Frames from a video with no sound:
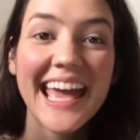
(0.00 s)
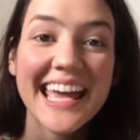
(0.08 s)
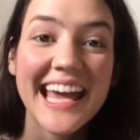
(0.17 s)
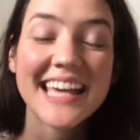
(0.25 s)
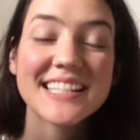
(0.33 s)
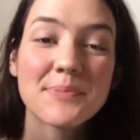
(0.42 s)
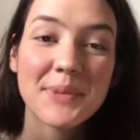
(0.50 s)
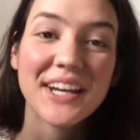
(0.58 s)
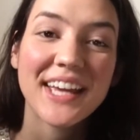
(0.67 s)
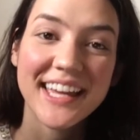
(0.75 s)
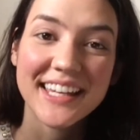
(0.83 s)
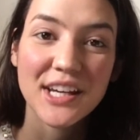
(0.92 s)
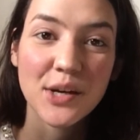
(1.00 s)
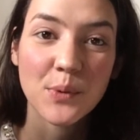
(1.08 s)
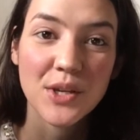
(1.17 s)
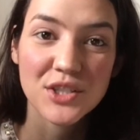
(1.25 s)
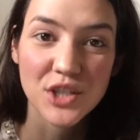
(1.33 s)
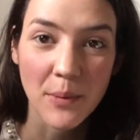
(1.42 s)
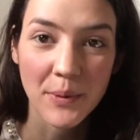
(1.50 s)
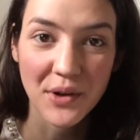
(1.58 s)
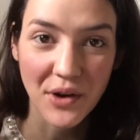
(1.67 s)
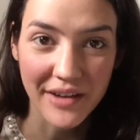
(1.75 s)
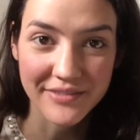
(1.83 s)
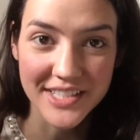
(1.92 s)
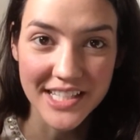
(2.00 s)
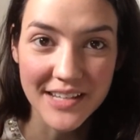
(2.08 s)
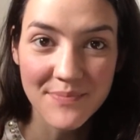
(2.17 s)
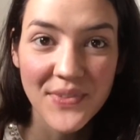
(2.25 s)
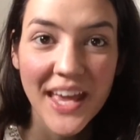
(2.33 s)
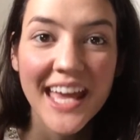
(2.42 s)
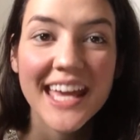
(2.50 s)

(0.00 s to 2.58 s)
Hey guys, Mary Ann here with Shopping Crafty.